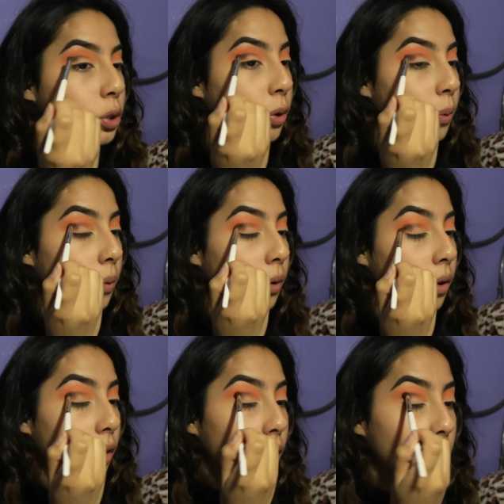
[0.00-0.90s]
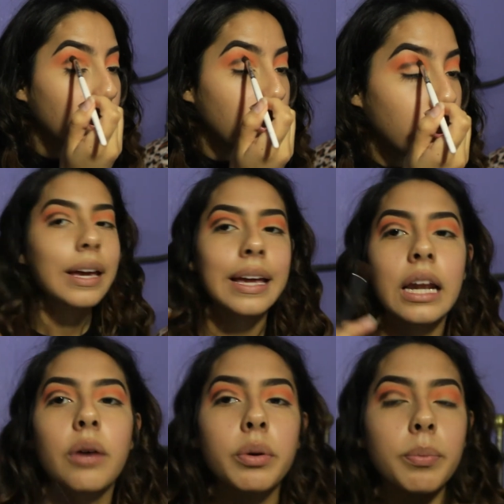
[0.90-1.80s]
And
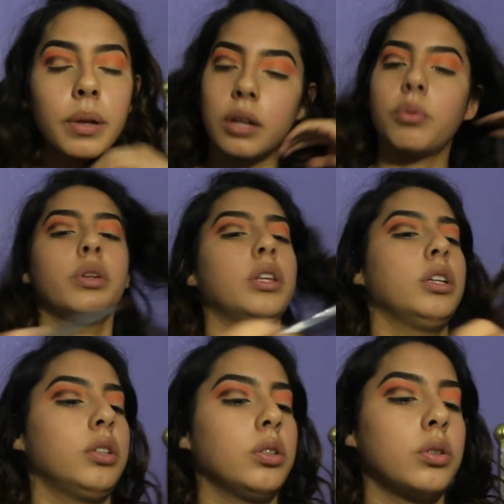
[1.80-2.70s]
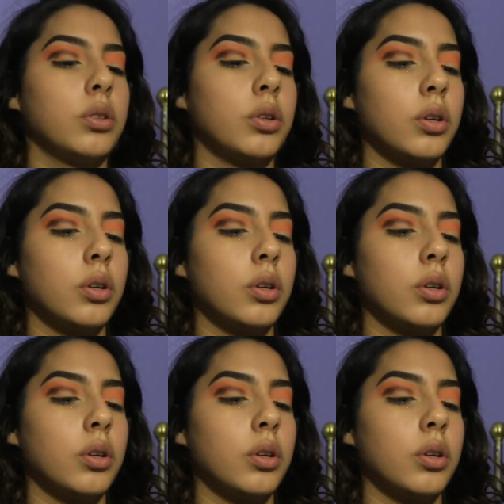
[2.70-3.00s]
now we blend with this